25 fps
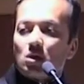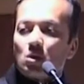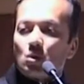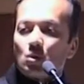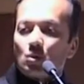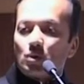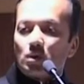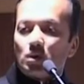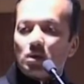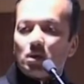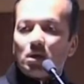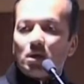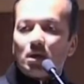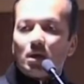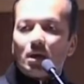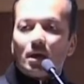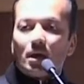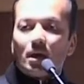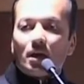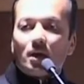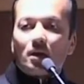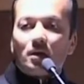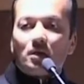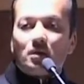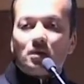duty
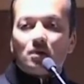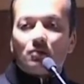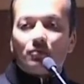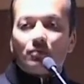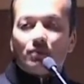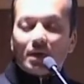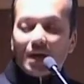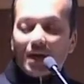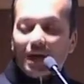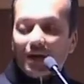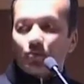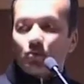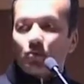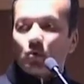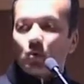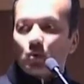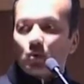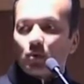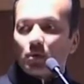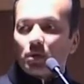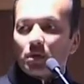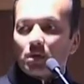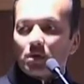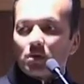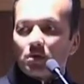and we have to
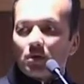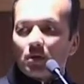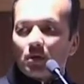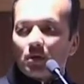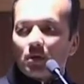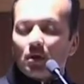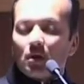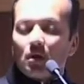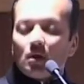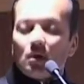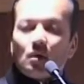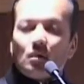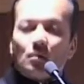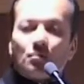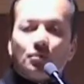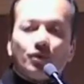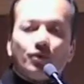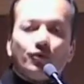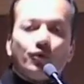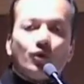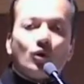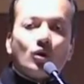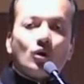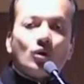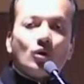do this.
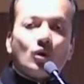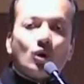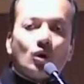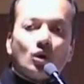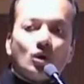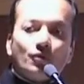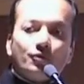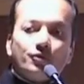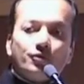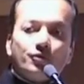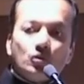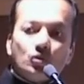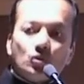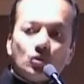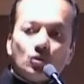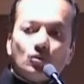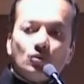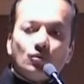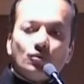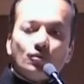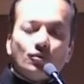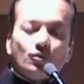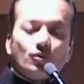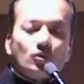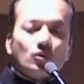But for all of
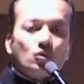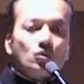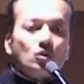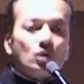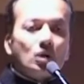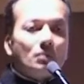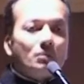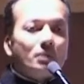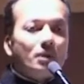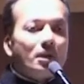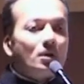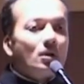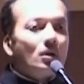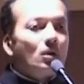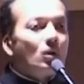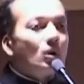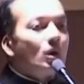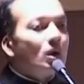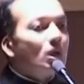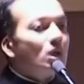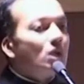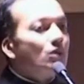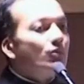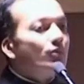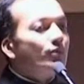you coming
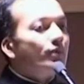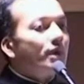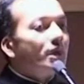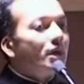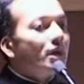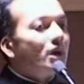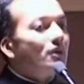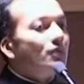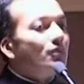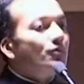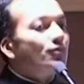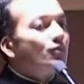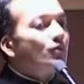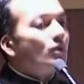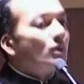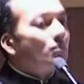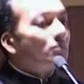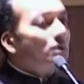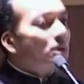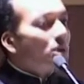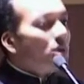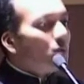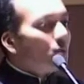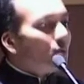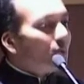all the way from
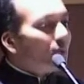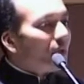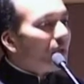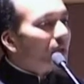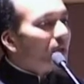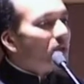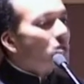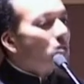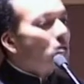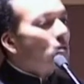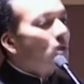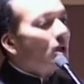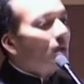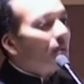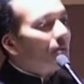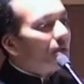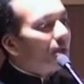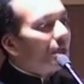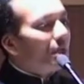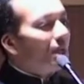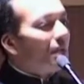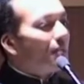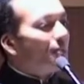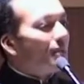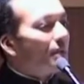the US to come
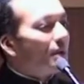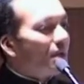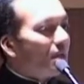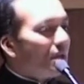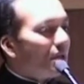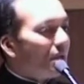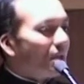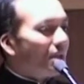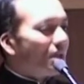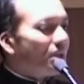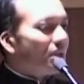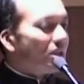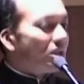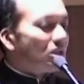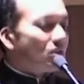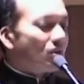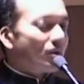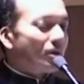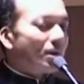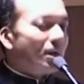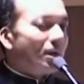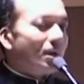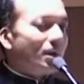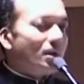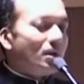and help India in this
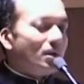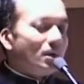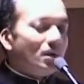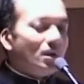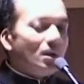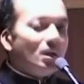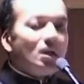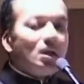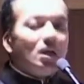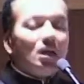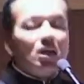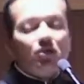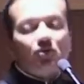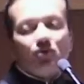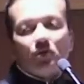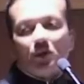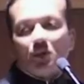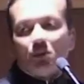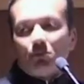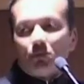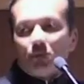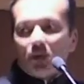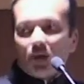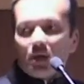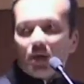regard. It
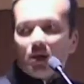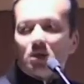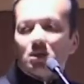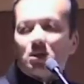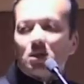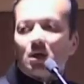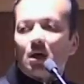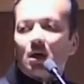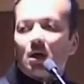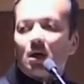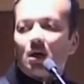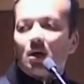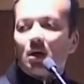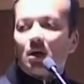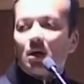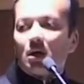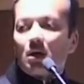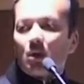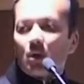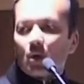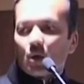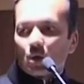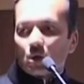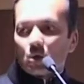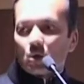really means uh, a
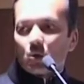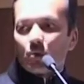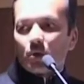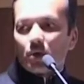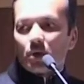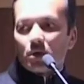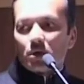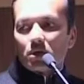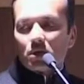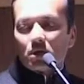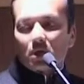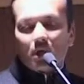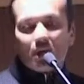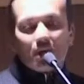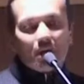lot to us